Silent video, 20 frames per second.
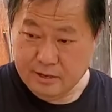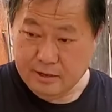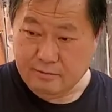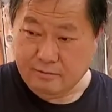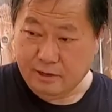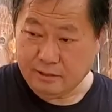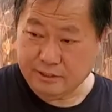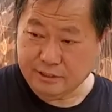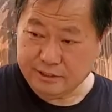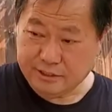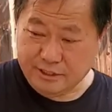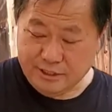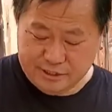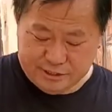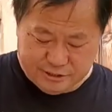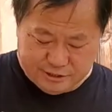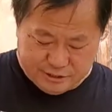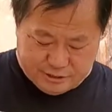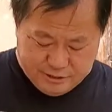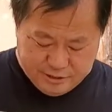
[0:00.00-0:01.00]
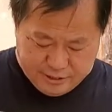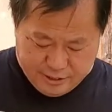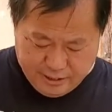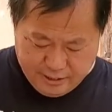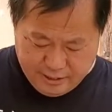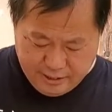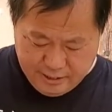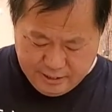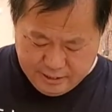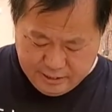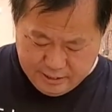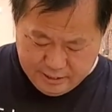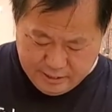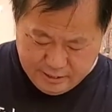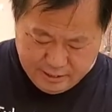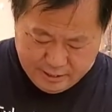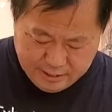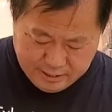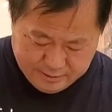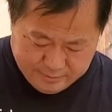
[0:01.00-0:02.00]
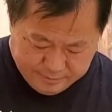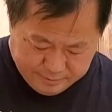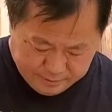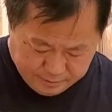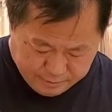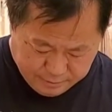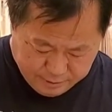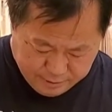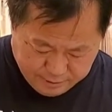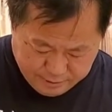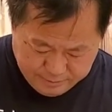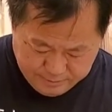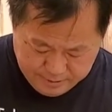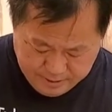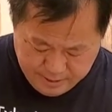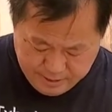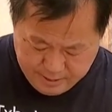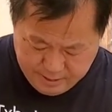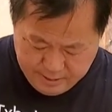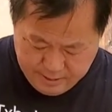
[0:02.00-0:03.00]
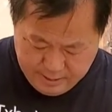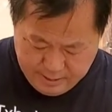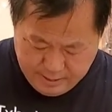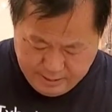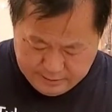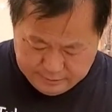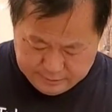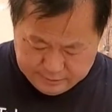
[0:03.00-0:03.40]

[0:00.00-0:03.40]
While this dish is cooking in the grill, I